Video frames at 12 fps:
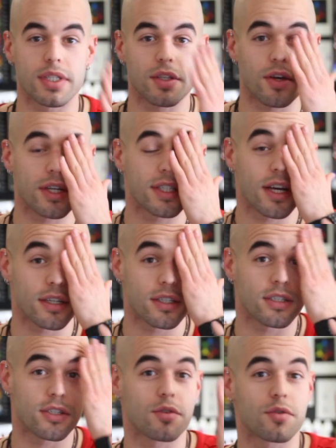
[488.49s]
so I tend
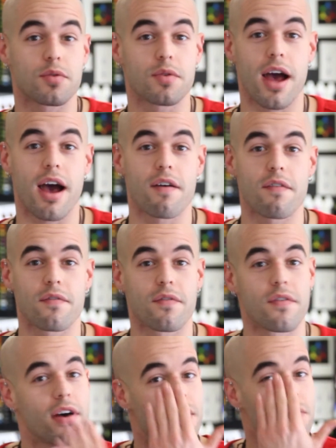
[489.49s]
to have
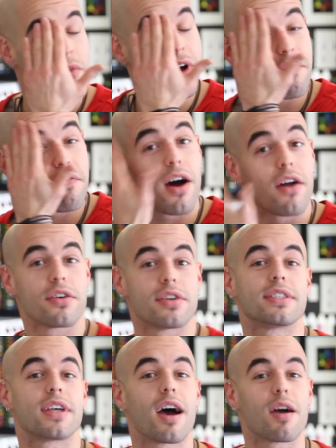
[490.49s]
my
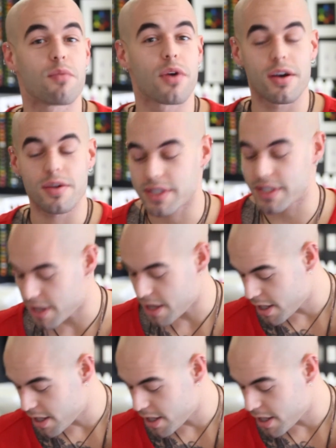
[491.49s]
father's eyebrows.